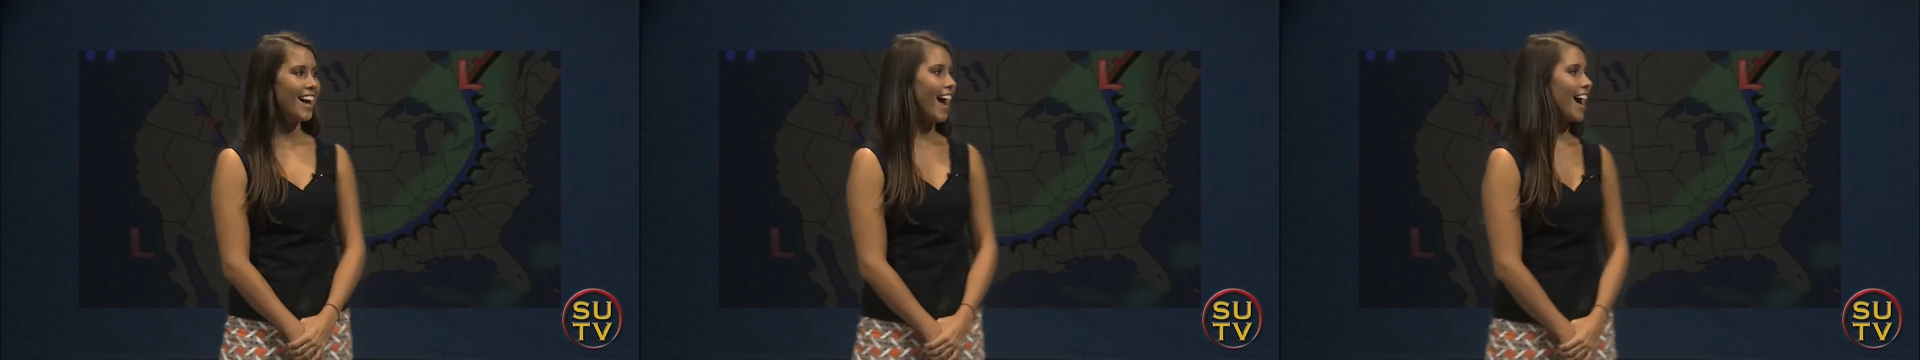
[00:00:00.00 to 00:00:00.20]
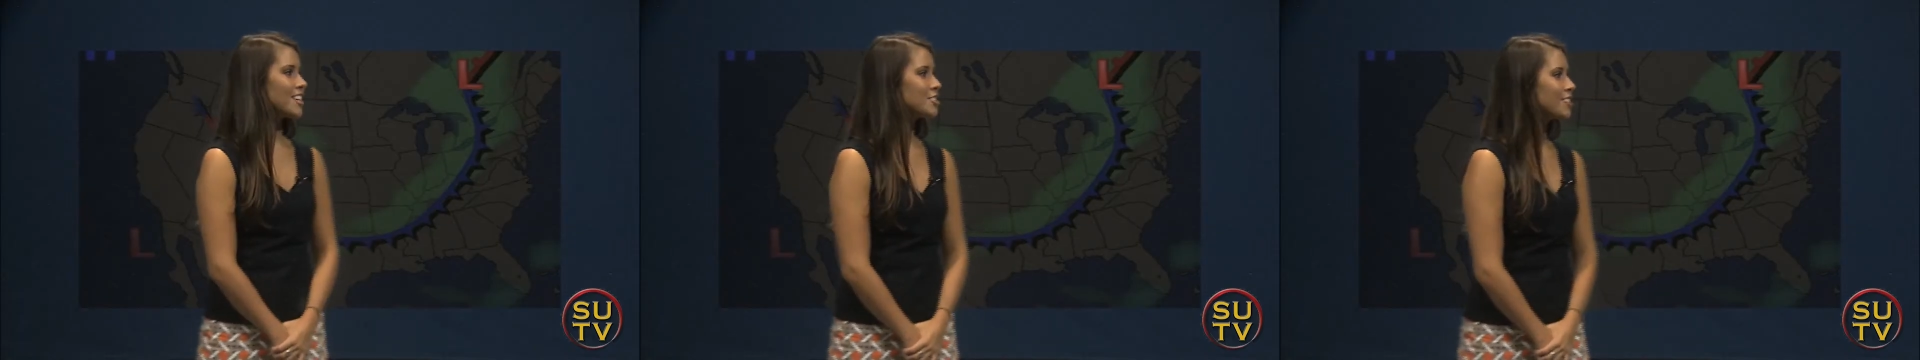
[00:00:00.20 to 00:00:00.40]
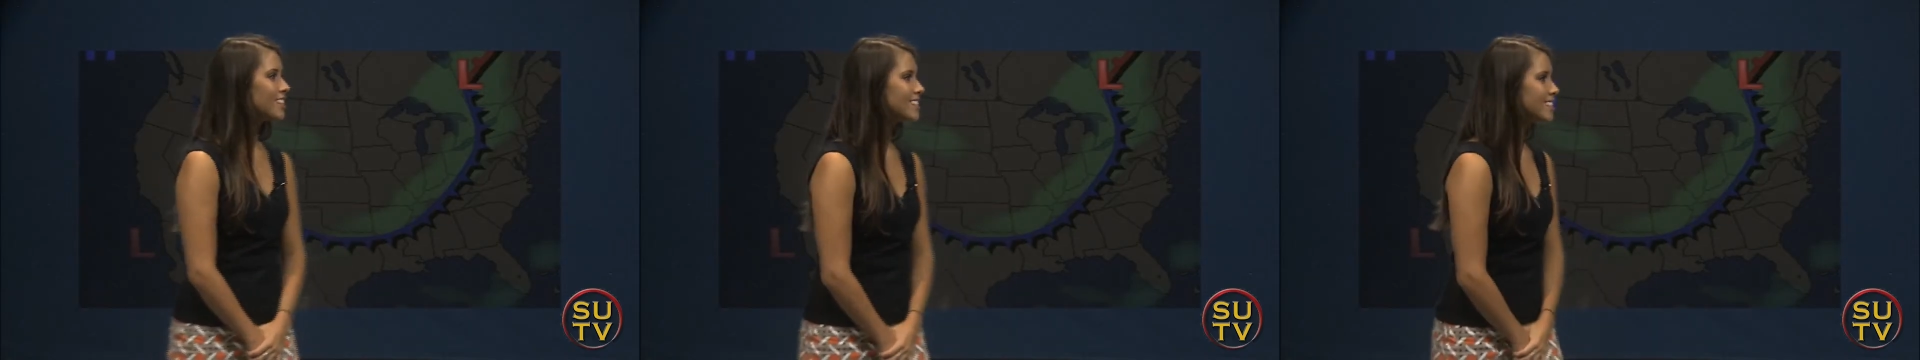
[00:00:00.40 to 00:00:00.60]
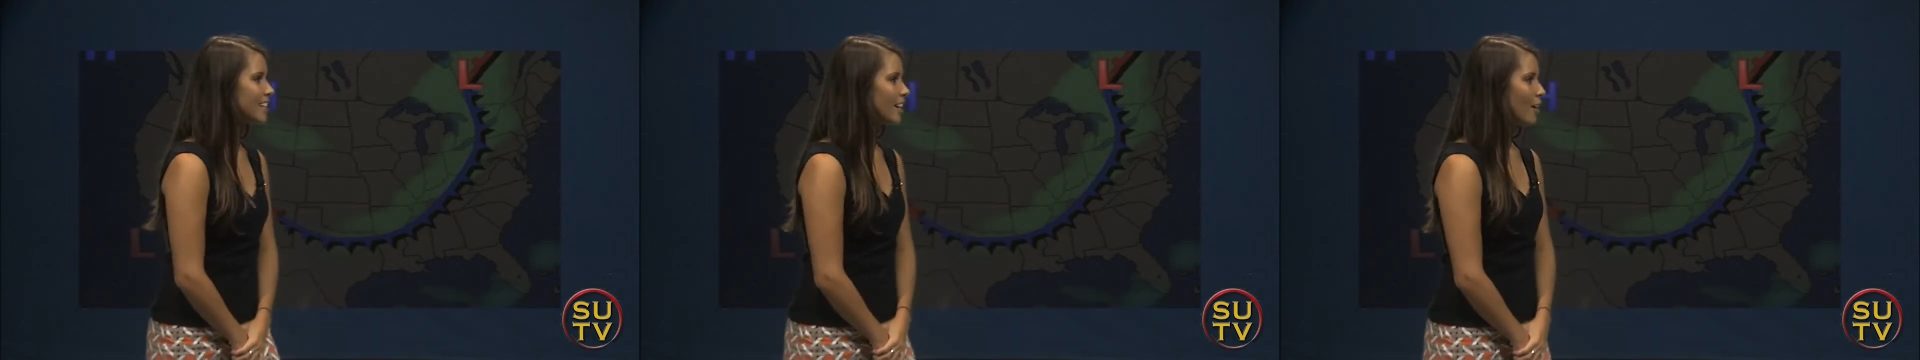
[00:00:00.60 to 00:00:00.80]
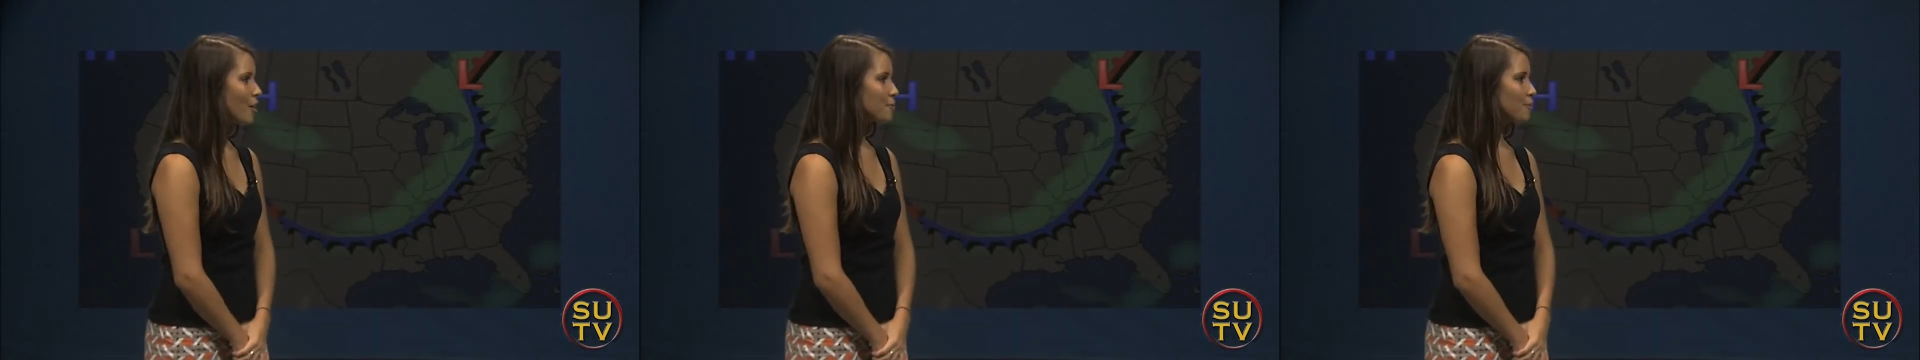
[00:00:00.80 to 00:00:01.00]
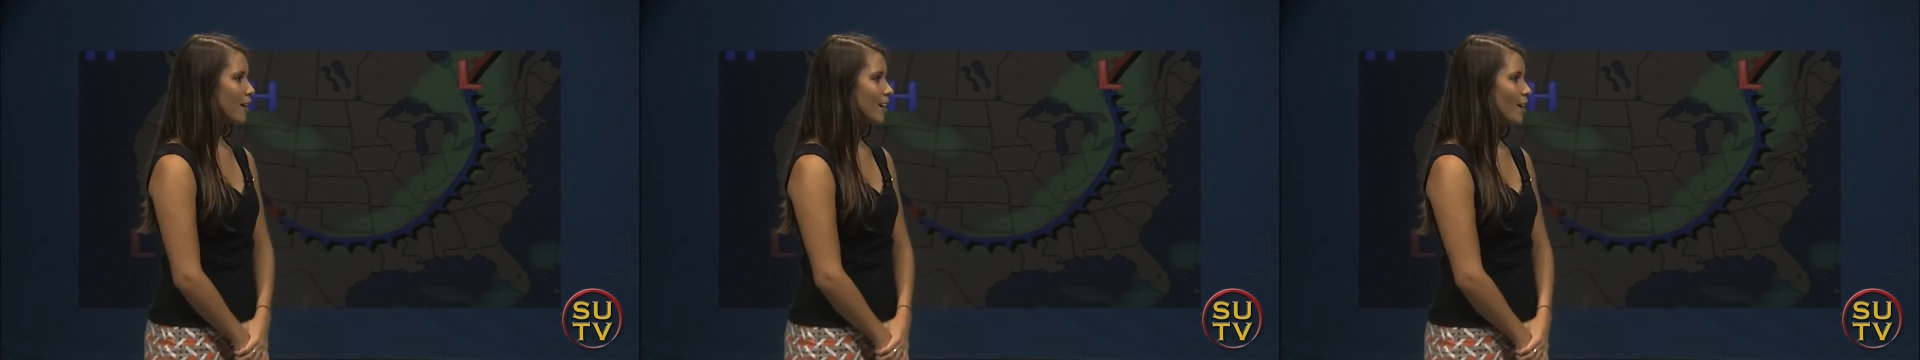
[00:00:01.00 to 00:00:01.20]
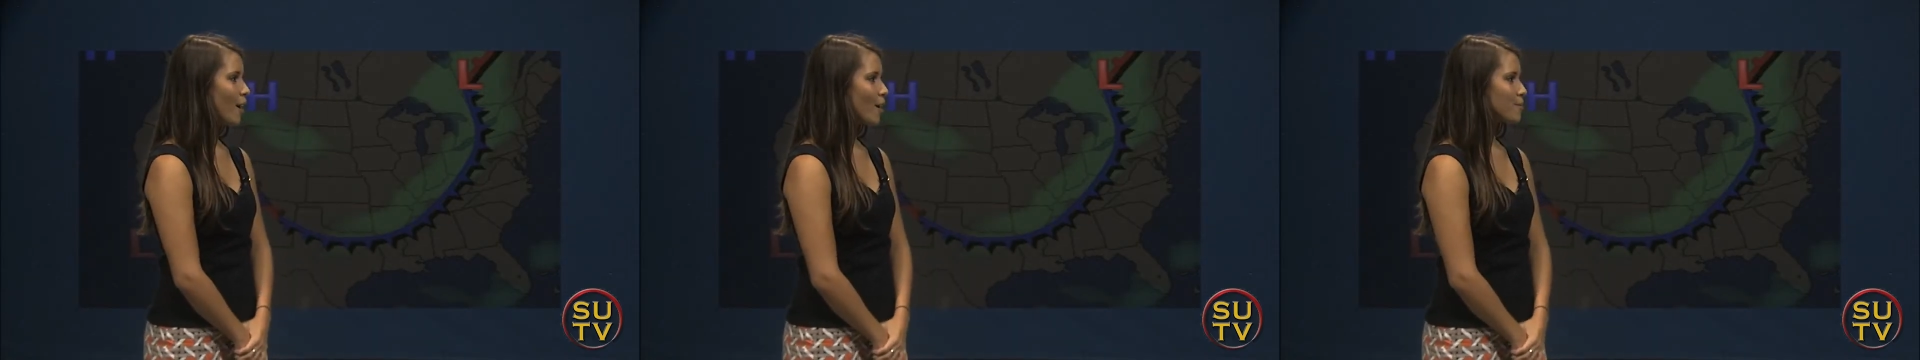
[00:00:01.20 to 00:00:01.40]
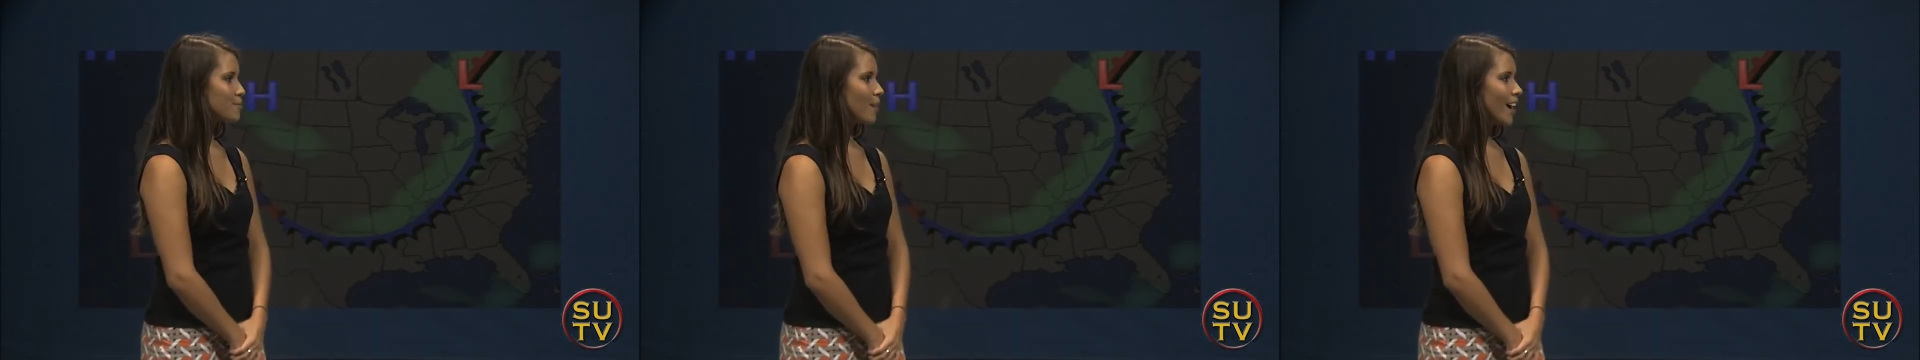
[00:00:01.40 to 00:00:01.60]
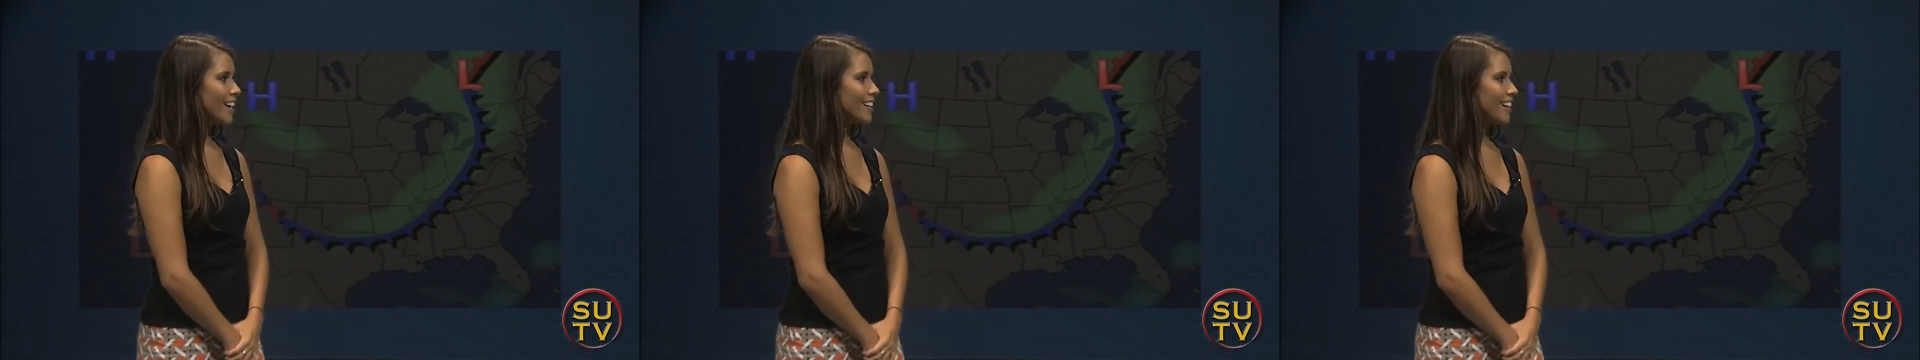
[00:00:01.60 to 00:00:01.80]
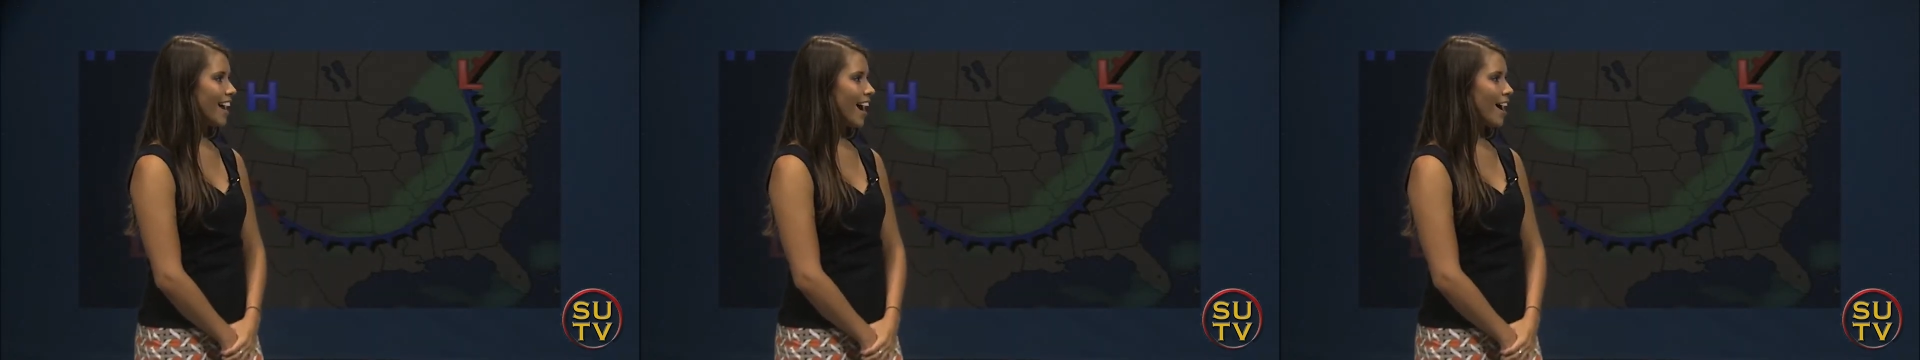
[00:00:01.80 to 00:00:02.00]
As you can see on radar
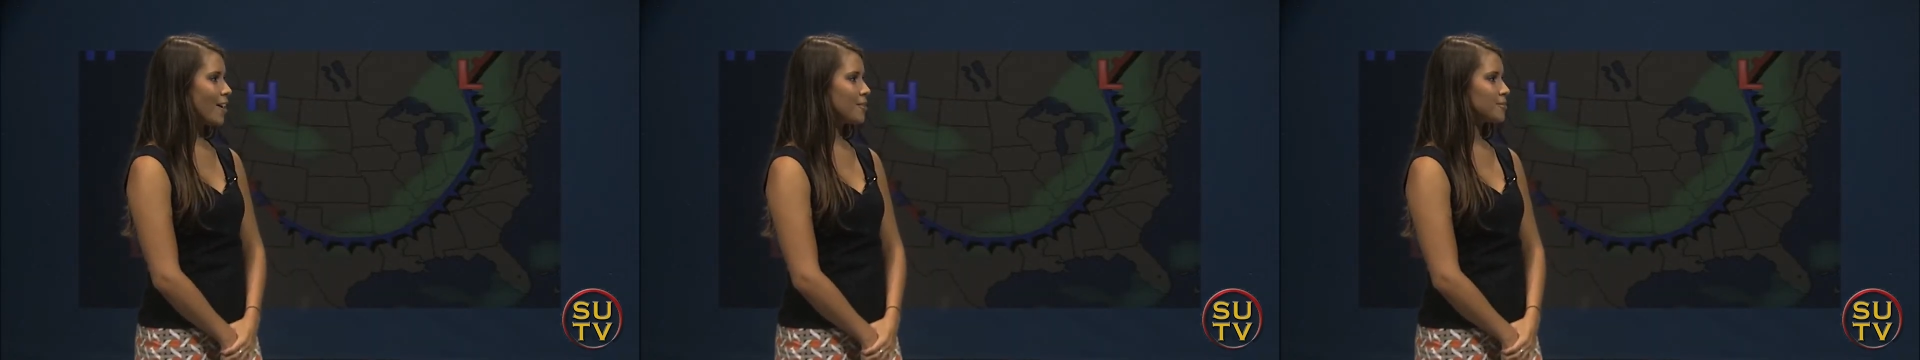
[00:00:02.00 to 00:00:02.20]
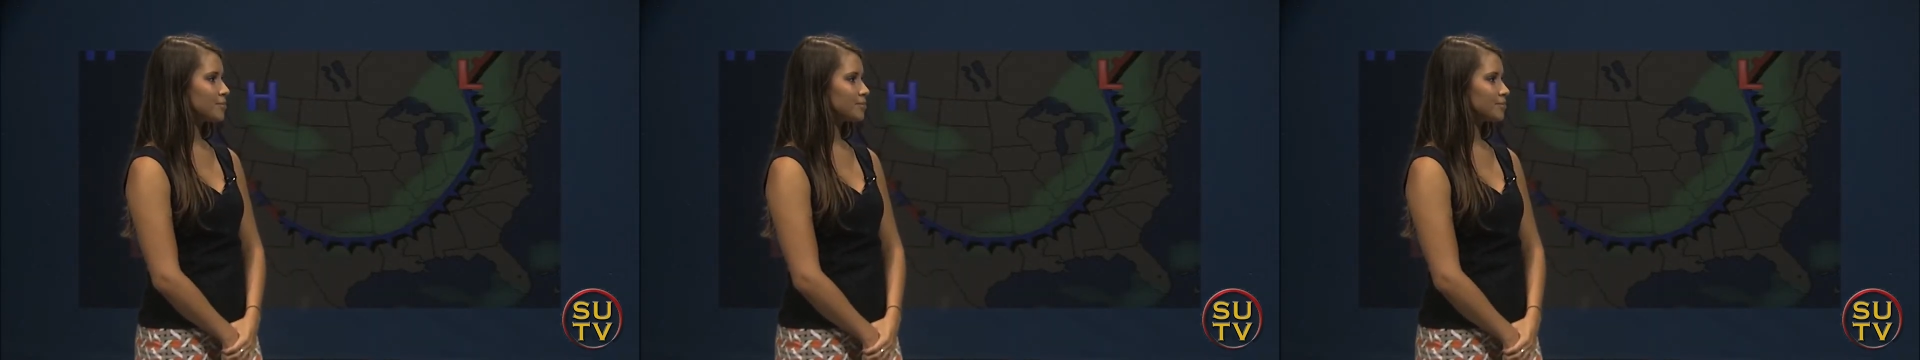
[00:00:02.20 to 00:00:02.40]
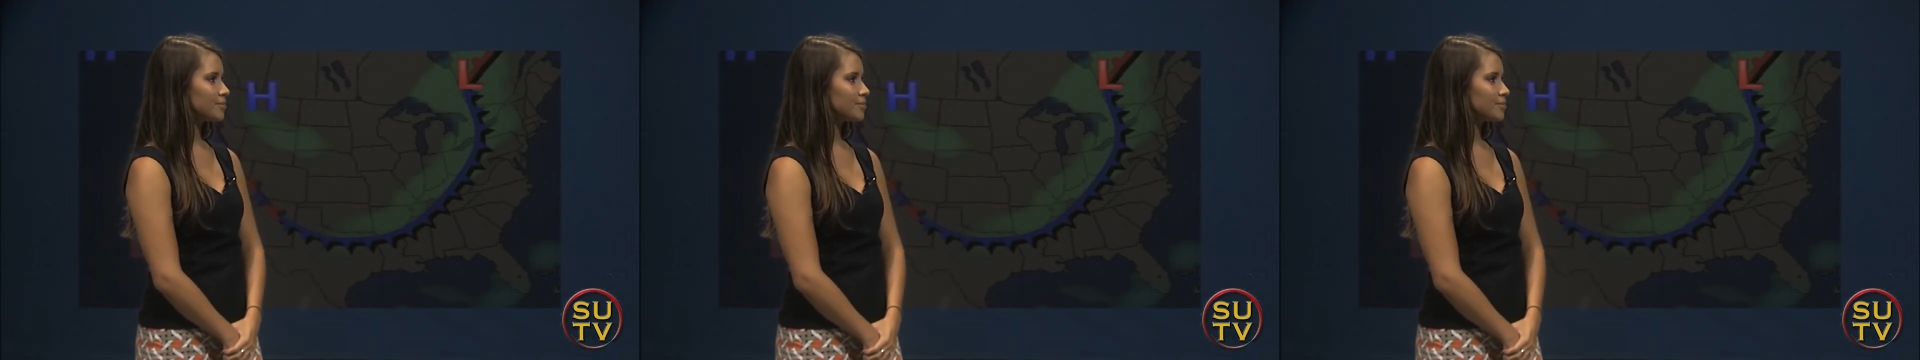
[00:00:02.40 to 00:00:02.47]
right now,